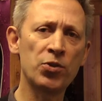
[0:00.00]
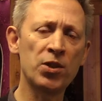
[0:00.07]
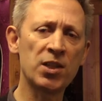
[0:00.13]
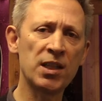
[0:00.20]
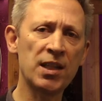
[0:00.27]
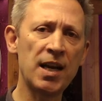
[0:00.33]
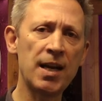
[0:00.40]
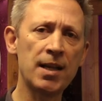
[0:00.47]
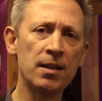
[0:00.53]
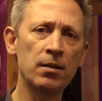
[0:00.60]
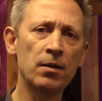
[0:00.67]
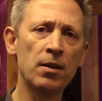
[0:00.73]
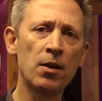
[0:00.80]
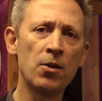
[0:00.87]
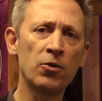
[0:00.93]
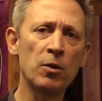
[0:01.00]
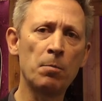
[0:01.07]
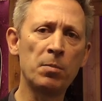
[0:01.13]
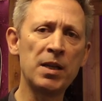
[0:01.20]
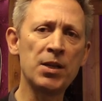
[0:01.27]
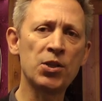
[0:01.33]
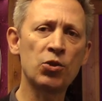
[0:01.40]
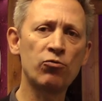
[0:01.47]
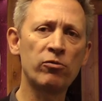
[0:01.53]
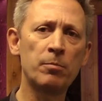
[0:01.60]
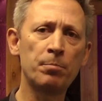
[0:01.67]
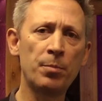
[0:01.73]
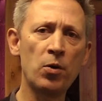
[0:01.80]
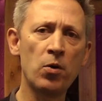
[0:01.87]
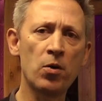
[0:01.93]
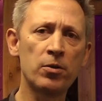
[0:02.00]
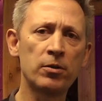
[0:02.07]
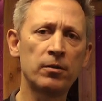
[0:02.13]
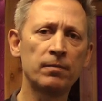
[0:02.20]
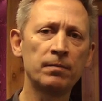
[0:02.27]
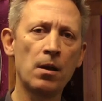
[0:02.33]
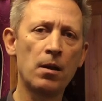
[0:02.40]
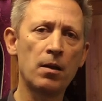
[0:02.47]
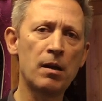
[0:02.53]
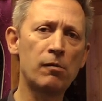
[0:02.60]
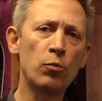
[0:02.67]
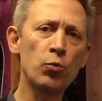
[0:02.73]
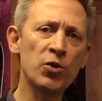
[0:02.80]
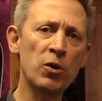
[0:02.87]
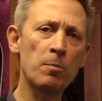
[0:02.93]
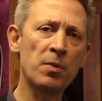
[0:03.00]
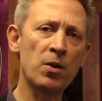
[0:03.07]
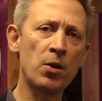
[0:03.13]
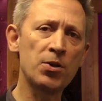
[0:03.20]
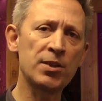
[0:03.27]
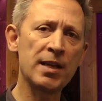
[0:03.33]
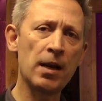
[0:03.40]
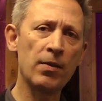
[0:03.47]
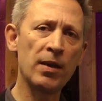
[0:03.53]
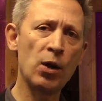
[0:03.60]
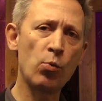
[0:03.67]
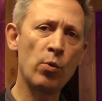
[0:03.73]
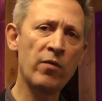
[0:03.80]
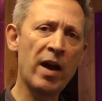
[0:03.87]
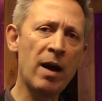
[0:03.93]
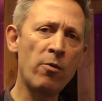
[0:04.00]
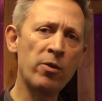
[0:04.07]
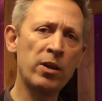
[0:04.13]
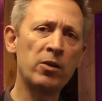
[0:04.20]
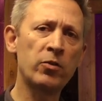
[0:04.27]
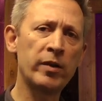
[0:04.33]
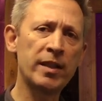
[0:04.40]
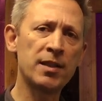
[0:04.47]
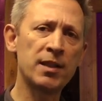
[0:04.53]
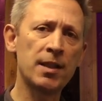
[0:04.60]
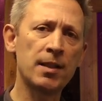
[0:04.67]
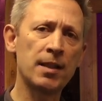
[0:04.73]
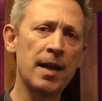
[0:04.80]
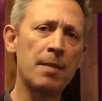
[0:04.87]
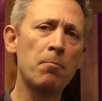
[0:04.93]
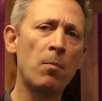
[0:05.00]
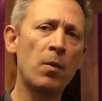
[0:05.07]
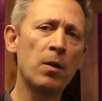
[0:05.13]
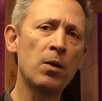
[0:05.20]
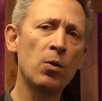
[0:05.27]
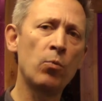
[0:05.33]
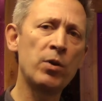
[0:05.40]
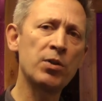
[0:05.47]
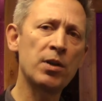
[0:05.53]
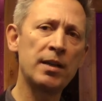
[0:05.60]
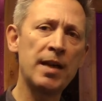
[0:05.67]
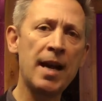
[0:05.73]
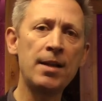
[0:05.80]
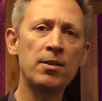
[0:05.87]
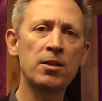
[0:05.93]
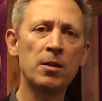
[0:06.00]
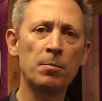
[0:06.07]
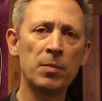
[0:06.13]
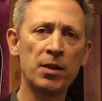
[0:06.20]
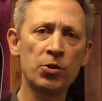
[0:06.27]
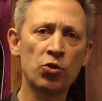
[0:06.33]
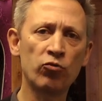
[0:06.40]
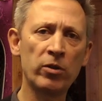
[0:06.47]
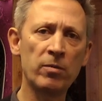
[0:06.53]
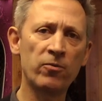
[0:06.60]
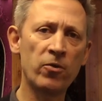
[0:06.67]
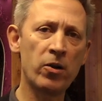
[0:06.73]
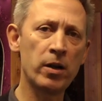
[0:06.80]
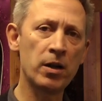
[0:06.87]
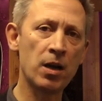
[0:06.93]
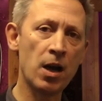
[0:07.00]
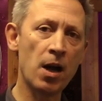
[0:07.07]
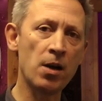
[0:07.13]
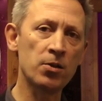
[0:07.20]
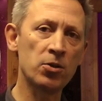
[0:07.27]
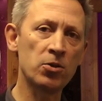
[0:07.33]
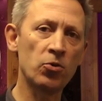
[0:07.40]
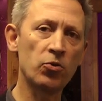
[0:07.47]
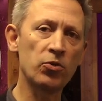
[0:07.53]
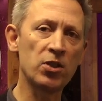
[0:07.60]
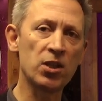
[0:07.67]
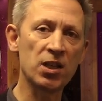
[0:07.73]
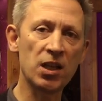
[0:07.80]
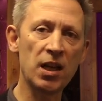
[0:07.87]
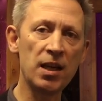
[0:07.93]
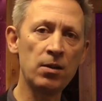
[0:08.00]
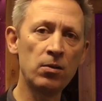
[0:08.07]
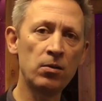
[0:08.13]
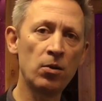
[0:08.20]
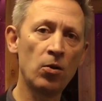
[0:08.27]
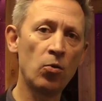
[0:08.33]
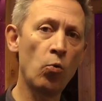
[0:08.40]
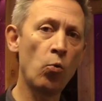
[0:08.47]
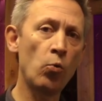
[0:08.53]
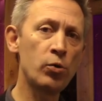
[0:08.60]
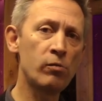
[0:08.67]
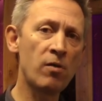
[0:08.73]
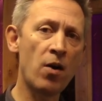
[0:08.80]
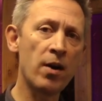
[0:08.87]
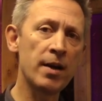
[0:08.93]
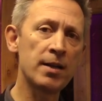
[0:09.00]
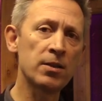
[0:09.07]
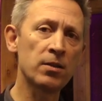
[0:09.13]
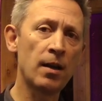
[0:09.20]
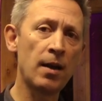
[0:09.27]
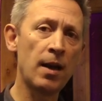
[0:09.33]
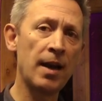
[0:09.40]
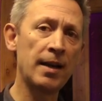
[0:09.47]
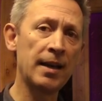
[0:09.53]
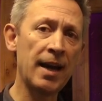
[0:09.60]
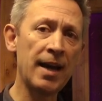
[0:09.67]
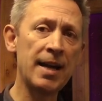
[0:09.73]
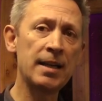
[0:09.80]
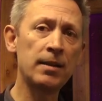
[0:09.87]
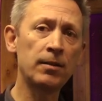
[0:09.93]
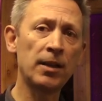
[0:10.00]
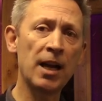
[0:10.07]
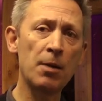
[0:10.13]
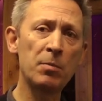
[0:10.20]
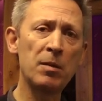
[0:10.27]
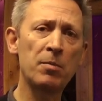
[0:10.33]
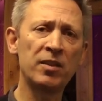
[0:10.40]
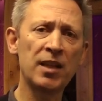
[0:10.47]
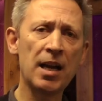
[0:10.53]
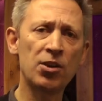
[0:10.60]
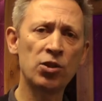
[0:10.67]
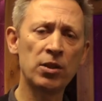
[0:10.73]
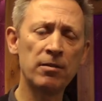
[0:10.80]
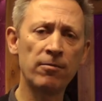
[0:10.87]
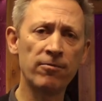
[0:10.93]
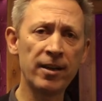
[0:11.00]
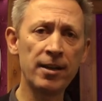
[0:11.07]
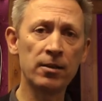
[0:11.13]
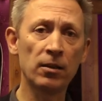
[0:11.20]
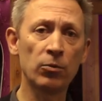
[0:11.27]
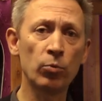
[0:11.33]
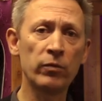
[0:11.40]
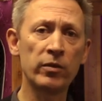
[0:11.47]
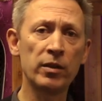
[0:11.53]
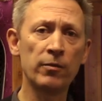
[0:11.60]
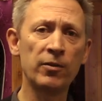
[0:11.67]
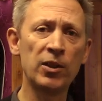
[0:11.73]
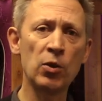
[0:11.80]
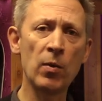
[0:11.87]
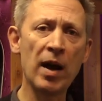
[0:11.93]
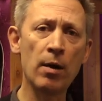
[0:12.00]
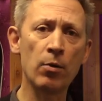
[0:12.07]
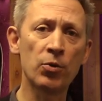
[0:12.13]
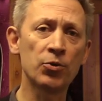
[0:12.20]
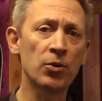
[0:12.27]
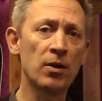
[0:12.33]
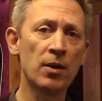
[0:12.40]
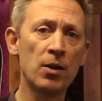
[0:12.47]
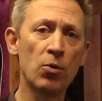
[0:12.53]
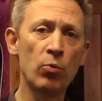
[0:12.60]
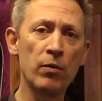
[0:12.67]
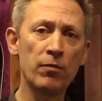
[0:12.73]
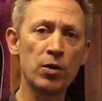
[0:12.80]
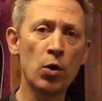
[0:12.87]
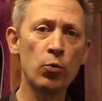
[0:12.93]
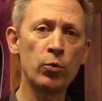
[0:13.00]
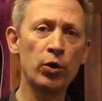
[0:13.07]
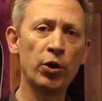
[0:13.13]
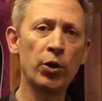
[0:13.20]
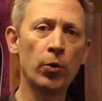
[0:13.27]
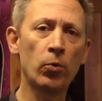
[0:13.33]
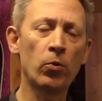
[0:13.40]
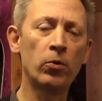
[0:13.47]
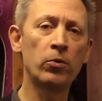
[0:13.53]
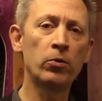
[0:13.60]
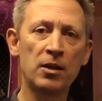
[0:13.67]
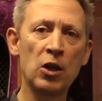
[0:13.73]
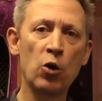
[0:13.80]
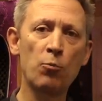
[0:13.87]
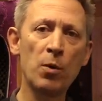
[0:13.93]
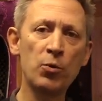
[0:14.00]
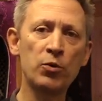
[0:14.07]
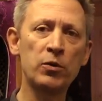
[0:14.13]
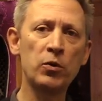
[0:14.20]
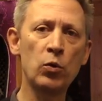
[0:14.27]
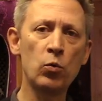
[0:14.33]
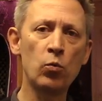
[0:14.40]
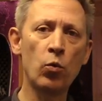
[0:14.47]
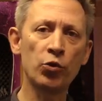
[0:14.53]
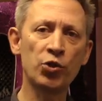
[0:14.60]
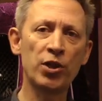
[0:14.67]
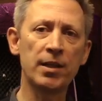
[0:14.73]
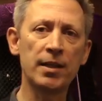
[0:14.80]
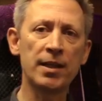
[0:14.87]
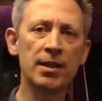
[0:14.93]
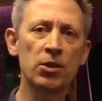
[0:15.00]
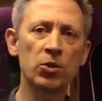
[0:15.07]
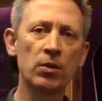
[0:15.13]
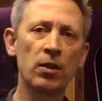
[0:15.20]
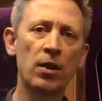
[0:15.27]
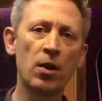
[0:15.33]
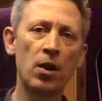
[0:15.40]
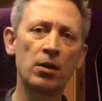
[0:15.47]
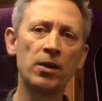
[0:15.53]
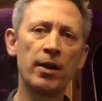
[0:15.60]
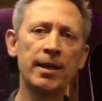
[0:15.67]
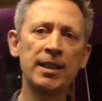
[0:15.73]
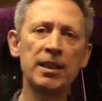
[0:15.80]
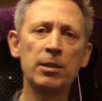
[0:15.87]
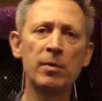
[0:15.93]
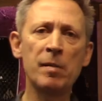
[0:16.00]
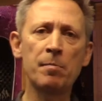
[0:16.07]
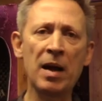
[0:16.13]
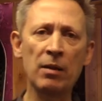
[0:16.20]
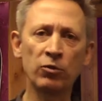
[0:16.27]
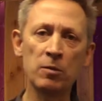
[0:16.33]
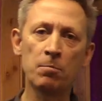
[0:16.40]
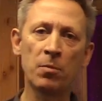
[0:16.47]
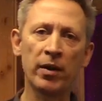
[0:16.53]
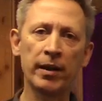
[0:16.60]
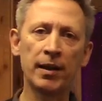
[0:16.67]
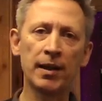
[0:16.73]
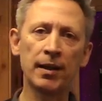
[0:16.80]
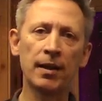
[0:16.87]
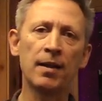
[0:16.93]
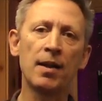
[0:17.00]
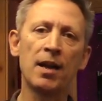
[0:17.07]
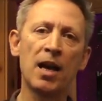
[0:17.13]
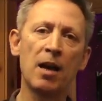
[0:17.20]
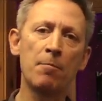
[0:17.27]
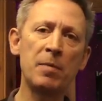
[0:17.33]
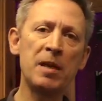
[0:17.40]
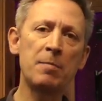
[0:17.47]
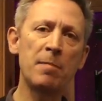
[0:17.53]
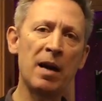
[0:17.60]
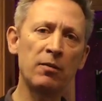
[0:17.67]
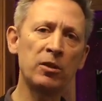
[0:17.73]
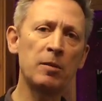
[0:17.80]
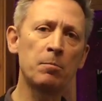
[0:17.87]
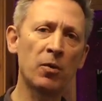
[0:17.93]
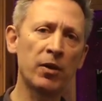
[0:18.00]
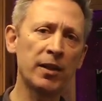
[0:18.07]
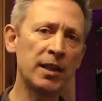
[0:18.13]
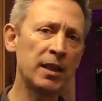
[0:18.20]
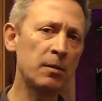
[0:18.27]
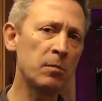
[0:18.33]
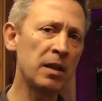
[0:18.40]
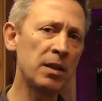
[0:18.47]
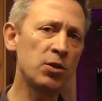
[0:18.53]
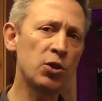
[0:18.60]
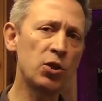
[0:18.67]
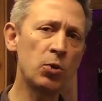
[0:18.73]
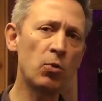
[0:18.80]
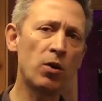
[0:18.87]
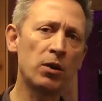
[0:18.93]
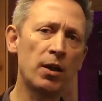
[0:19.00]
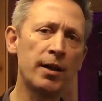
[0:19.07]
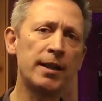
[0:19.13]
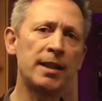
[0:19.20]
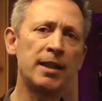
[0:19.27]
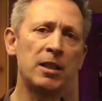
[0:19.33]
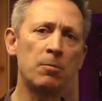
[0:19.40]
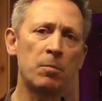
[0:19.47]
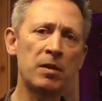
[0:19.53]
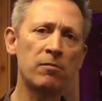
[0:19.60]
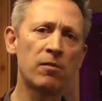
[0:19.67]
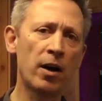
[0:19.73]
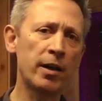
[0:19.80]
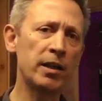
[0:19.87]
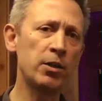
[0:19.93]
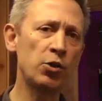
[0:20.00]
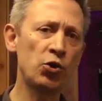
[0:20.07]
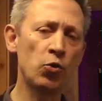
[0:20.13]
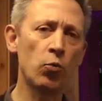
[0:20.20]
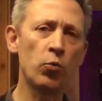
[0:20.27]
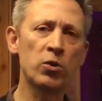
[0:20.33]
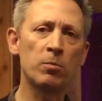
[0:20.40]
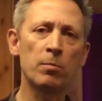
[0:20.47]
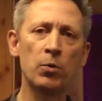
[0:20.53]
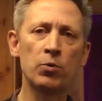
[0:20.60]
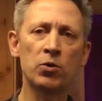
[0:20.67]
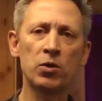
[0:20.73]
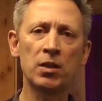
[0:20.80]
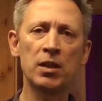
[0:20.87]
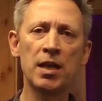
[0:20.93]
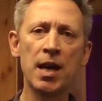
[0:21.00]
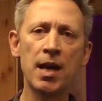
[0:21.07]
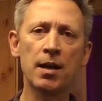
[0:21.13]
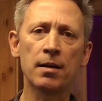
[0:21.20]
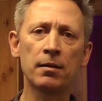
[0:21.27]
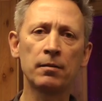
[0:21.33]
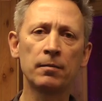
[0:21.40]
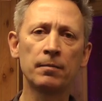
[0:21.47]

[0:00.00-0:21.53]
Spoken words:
the skin to blister and burn. There are also plants out there with alkaloids in them which can enter the bloodstream via cuts on the skin or your eyes, and again can be potentially fatal within a few hours with no cure. Now, most of you watching this are likely to be mountain biking, and being mountain biking means you are likely to be riding in shorts most of the year.